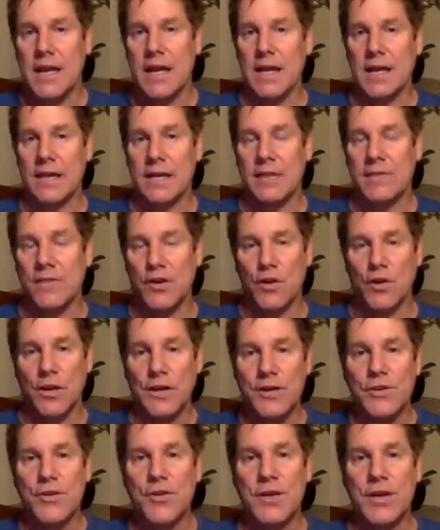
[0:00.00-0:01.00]
And if you're
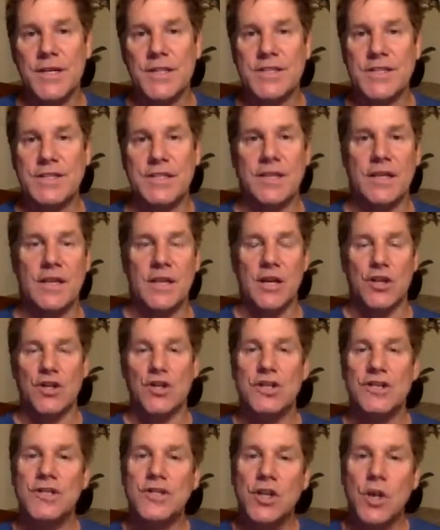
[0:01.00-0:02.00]
interested,
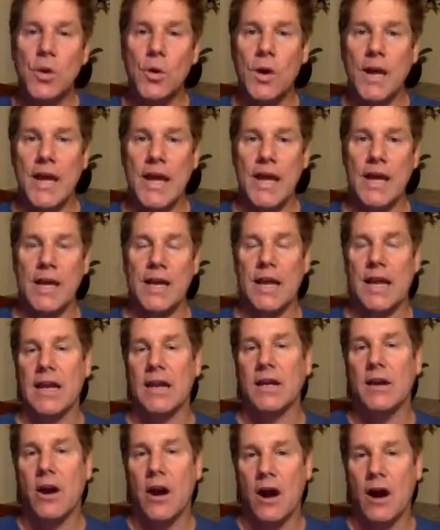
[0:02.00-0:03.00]
just go ahead
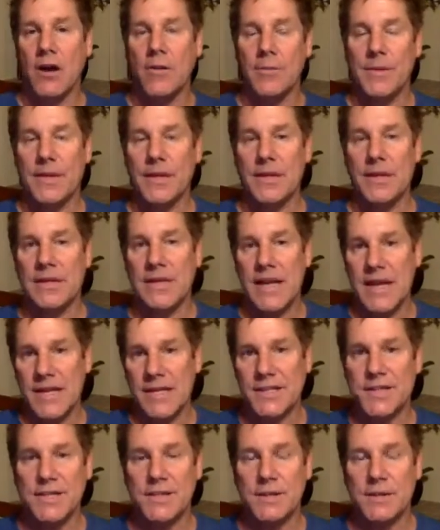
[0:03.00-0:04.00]
and comment
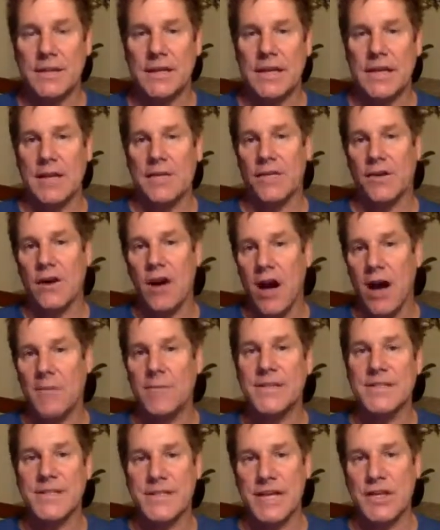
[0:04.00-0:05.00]
yes in the
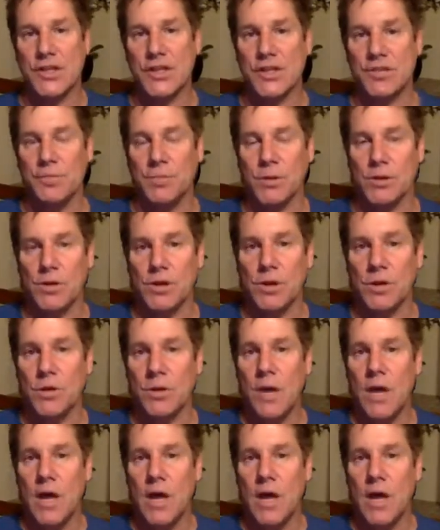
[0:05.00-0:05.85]
comment section below,